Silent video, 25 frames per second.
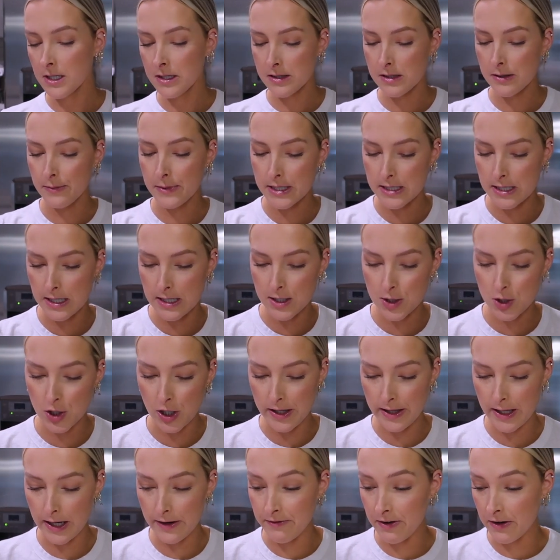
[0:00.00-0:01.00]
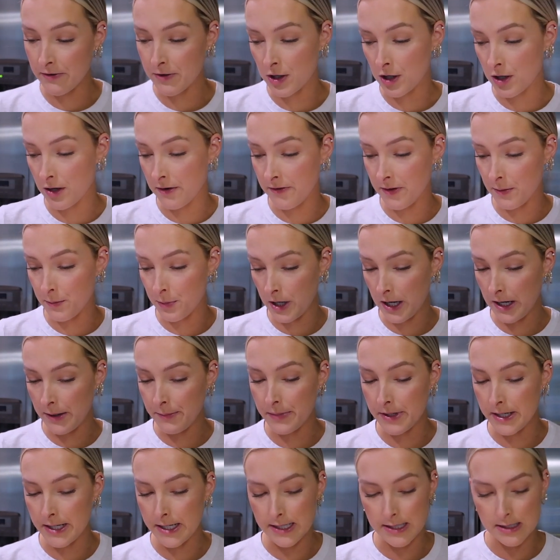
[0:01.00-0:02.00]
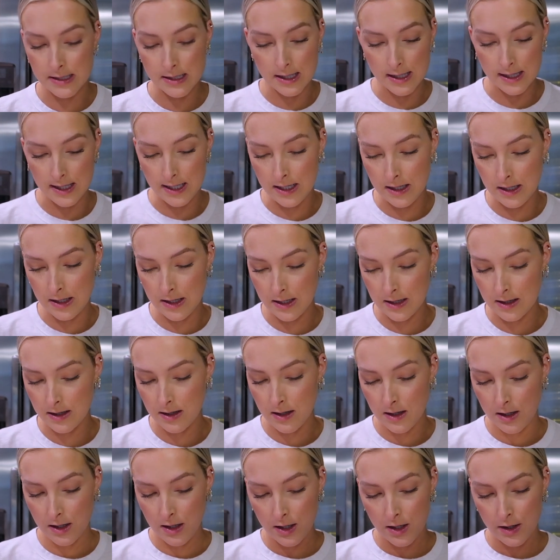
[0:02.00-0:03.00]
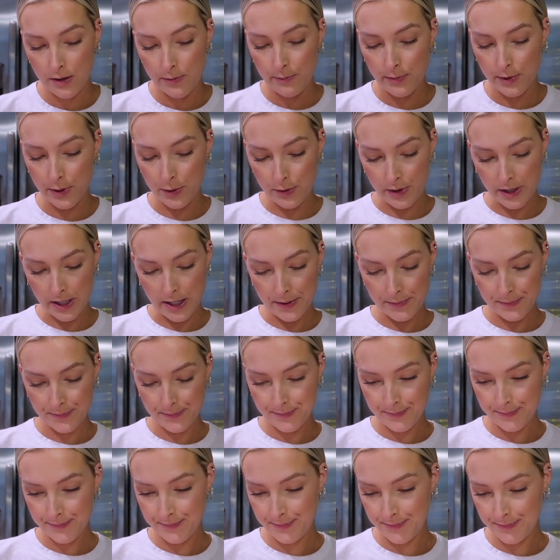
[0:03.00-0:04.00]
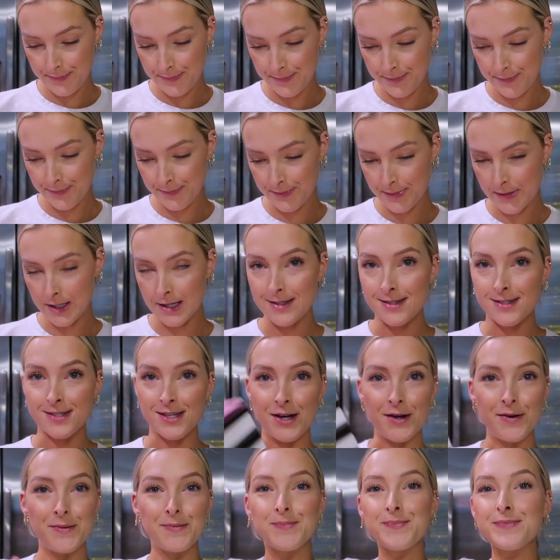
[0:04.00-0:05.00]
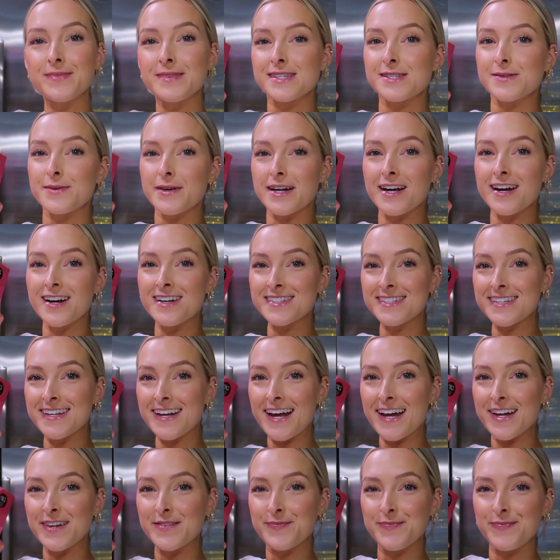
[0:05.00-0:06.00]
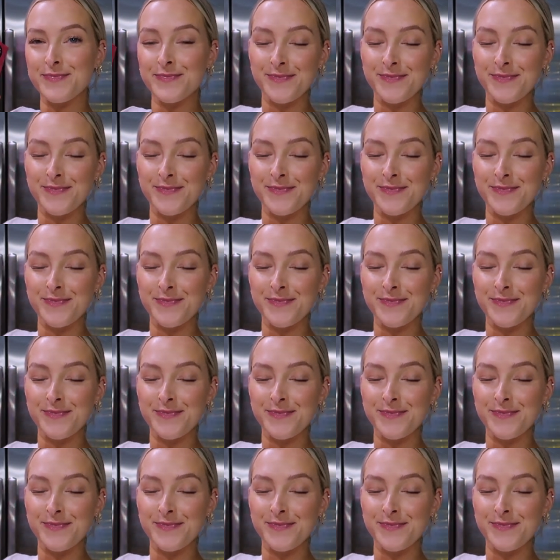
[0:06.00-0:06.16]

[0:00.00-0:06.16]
So I'm excited to try that. I've never heard of the brand, but it is Clean Beauty. So that's what I got today.